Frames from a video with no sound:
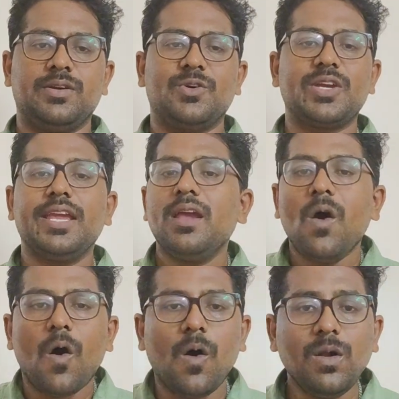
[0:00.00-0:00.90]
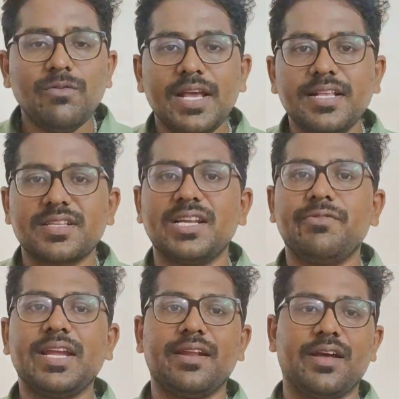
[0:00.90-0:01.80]
Okay, always
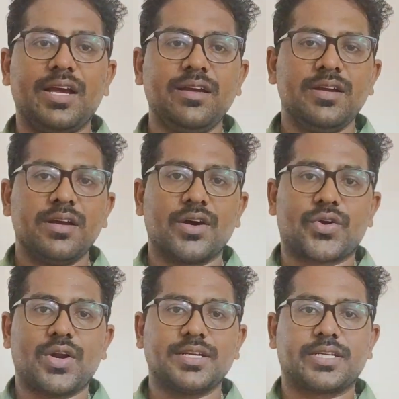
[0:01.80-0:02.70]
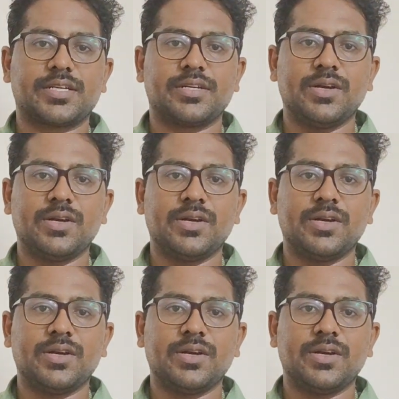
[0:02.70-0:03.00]
living in a rush.